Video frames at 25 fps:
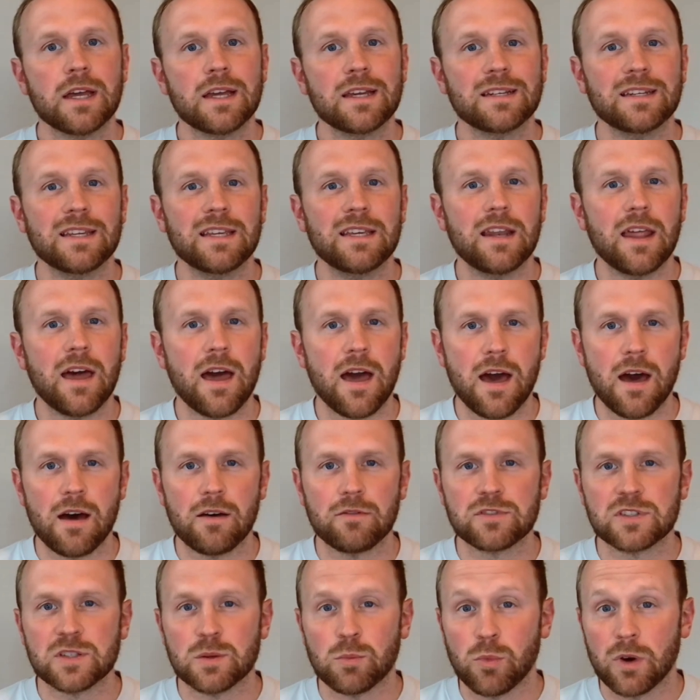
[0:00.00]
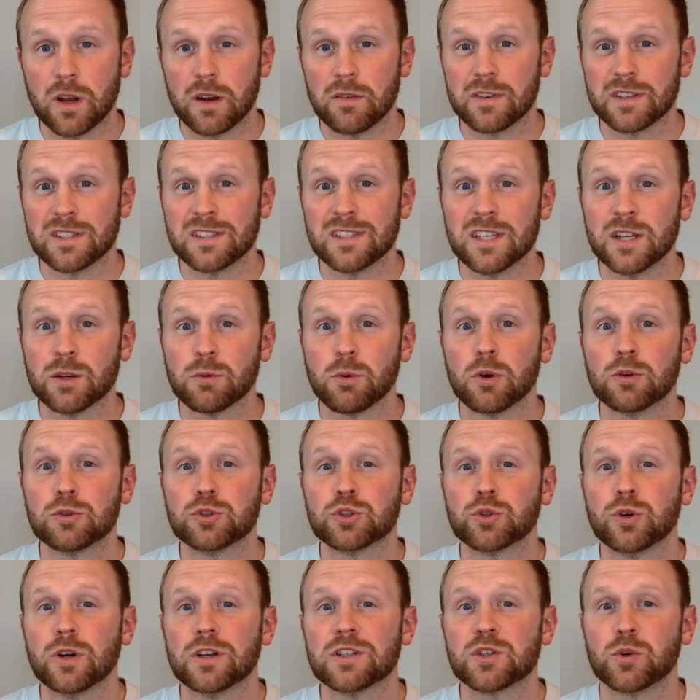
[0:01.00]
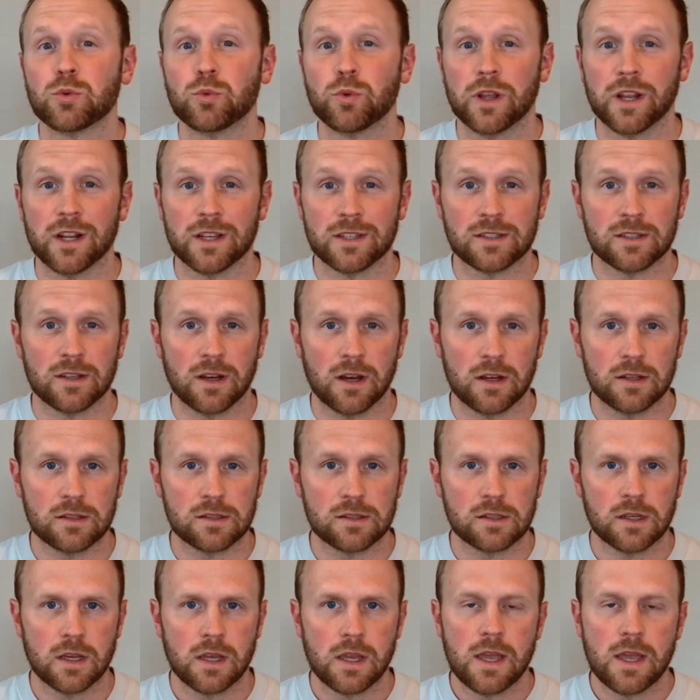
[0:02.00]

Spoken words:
need to have somewhat of a zero trust renaissance.